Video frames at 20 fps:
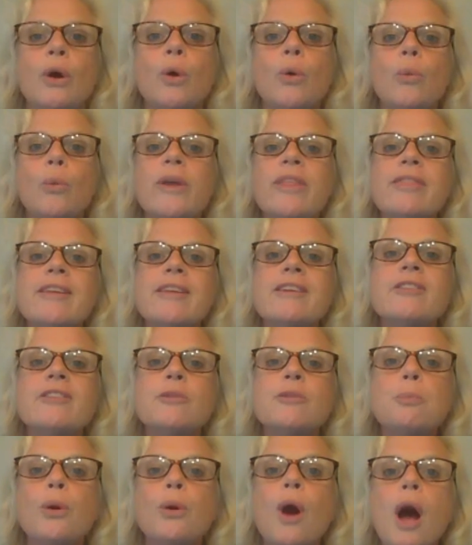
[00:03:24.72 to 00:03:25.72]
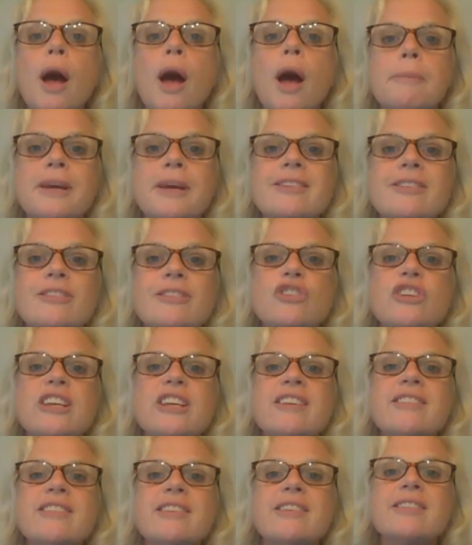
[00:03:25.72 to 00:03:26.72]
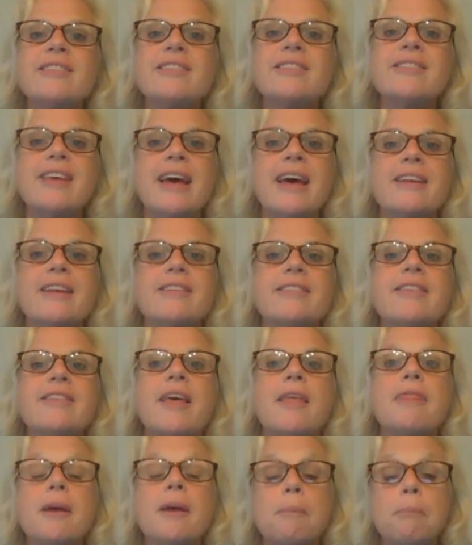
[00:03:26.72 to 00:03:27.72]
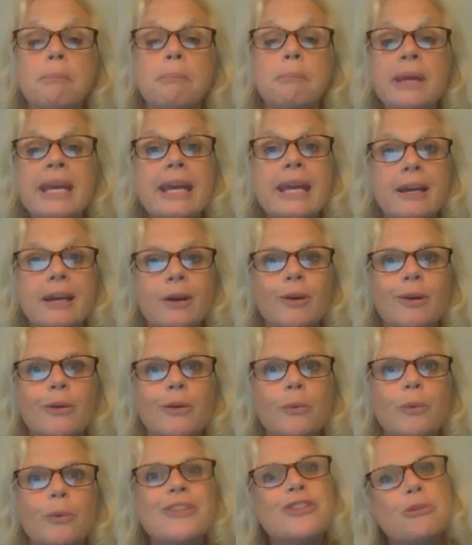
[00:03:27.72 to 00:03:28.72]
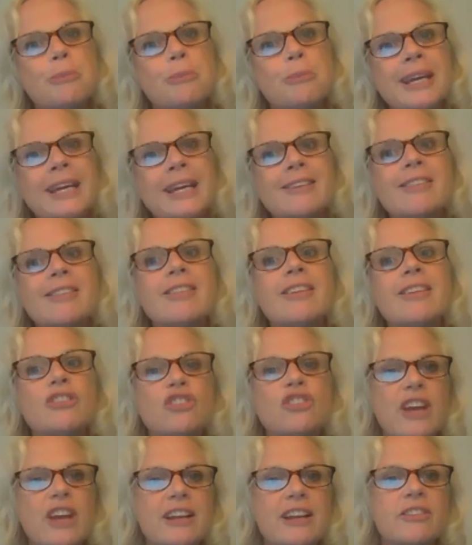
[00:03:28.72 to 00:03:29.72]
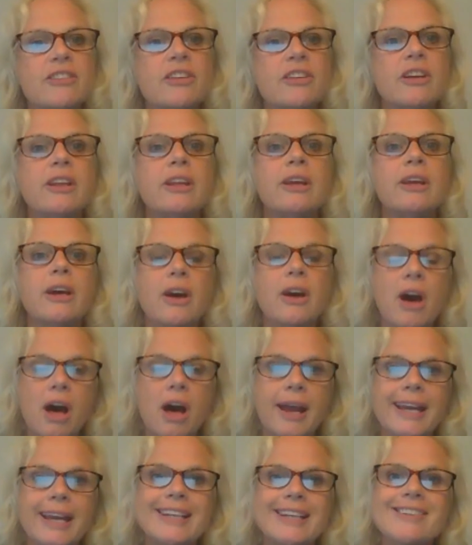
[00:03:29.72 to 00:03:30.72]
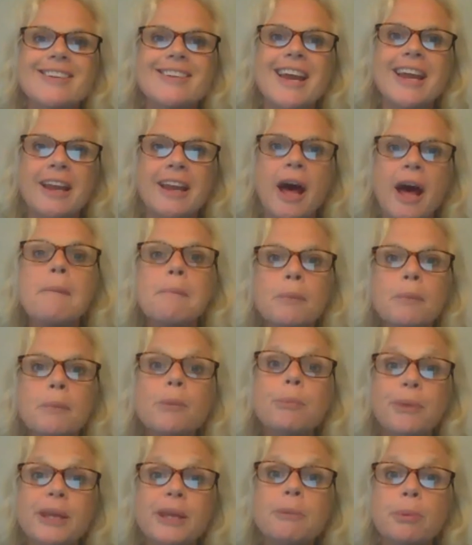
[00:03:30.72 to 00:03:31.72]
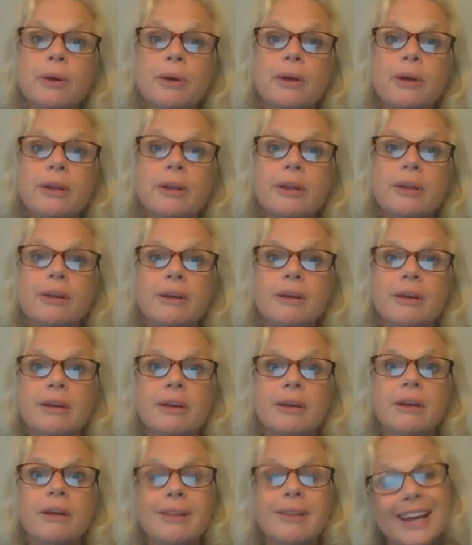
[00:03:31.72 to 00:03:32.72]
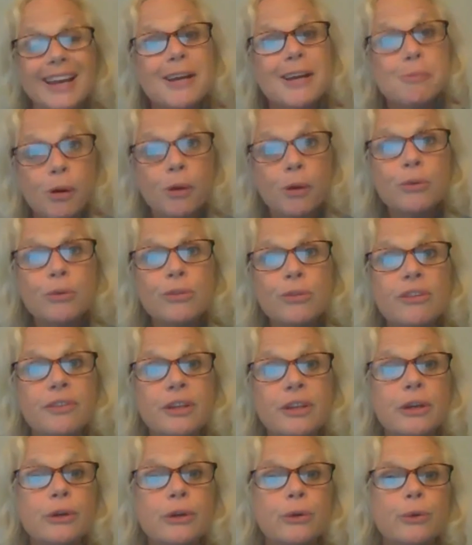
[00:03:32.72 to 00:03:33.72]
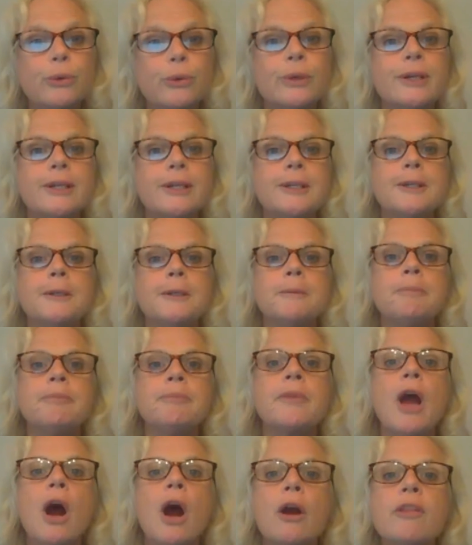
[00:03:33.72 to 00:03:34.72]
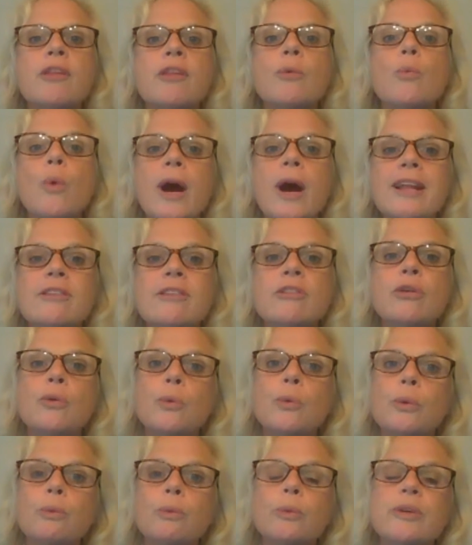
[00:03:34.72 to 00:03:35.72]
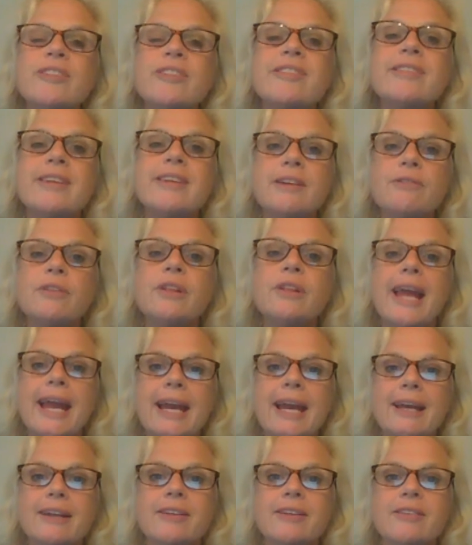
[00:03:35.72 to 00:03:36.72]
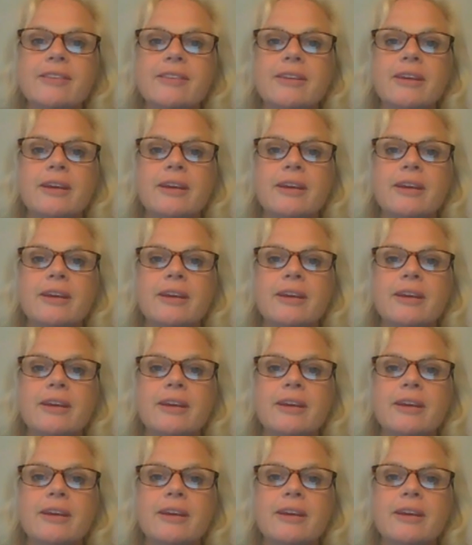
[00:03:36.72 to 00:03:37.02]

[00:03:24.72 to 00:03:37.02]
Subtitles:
With this promise, Jesus says the meek, which means the gentle, kind, and humble people, like most of you, are the ones who will receive land,